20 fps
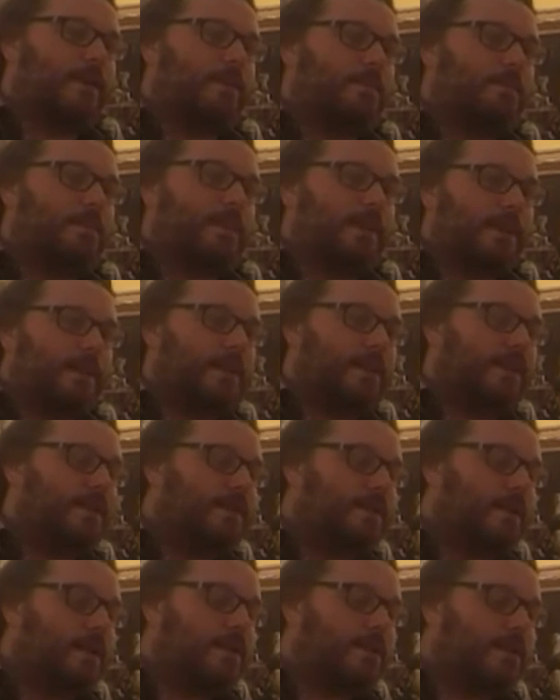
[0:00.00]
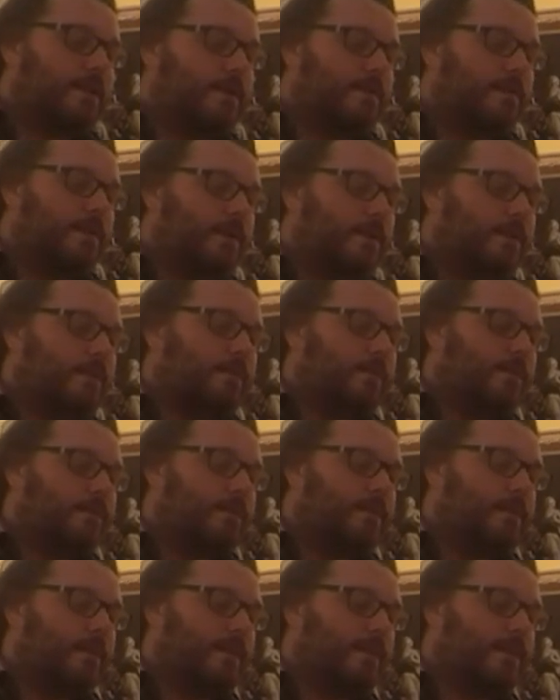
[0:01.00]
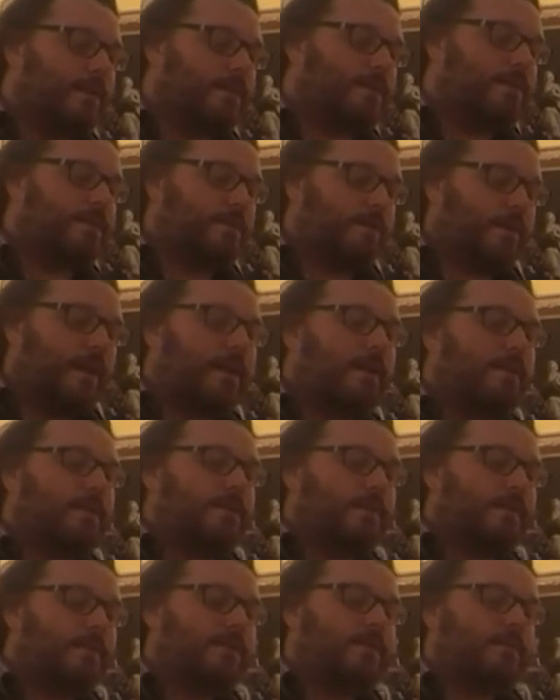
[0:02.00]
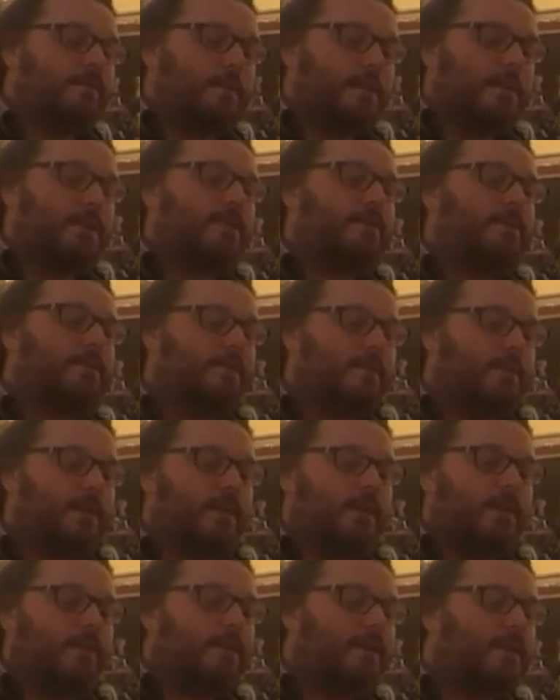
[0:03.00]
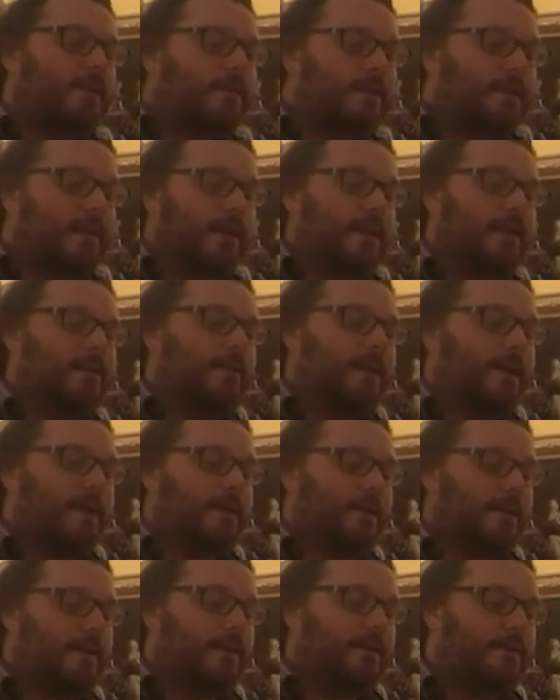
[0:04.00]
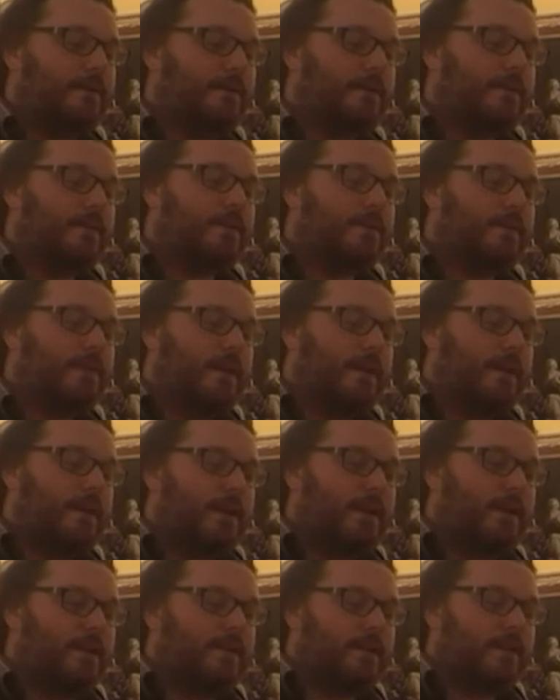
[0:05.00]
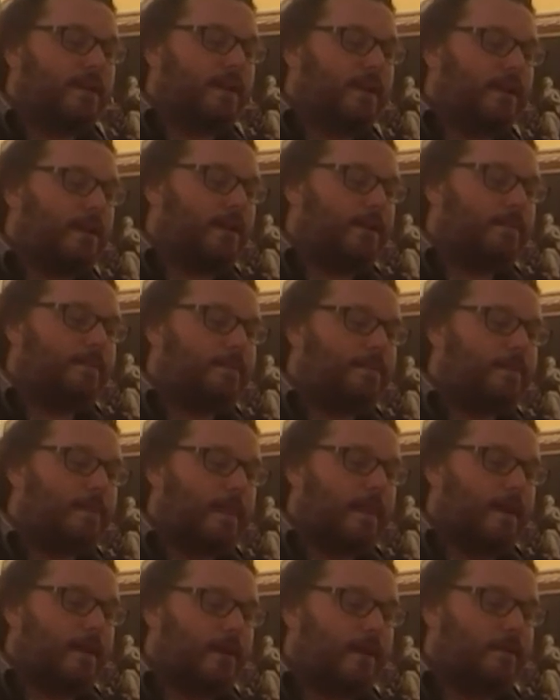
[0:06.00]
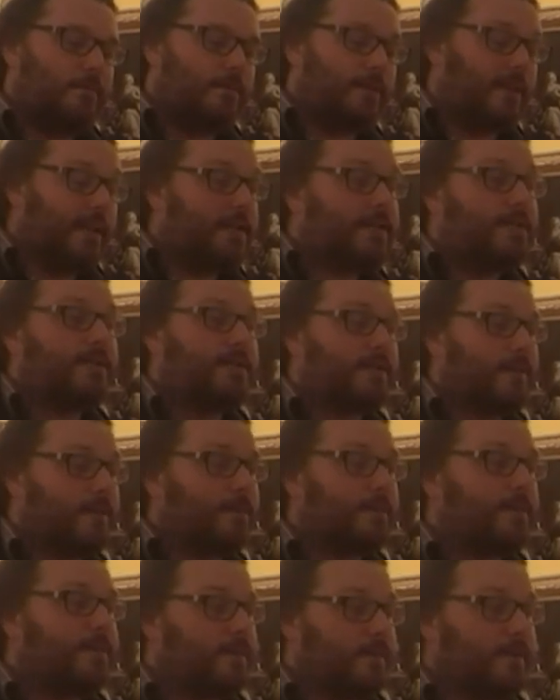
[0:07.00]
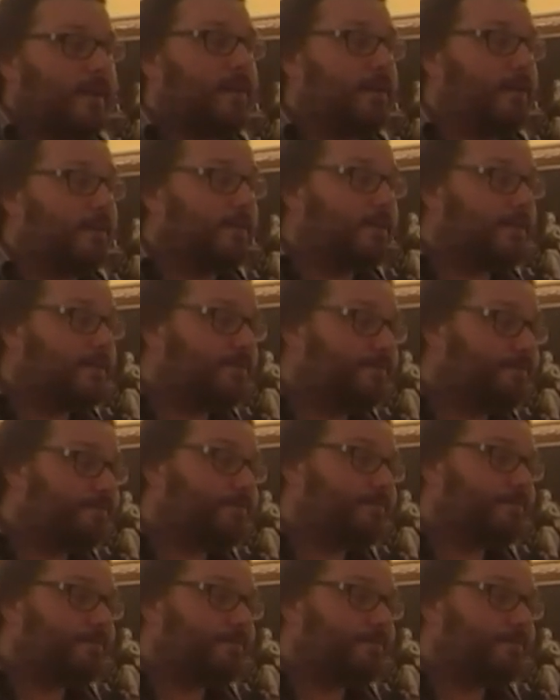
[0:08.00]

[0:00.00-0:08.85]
I'm particularly interested in with this surveillance meets the lover kind of idea is our relationship with surveillance.